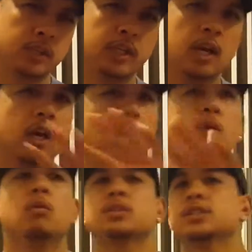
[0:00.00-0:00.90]
So
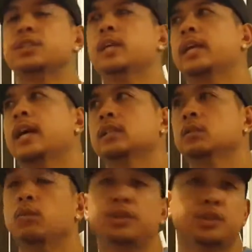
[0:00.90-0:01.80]
almost to say like it has
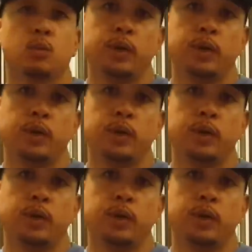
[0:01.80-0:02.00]
a moisture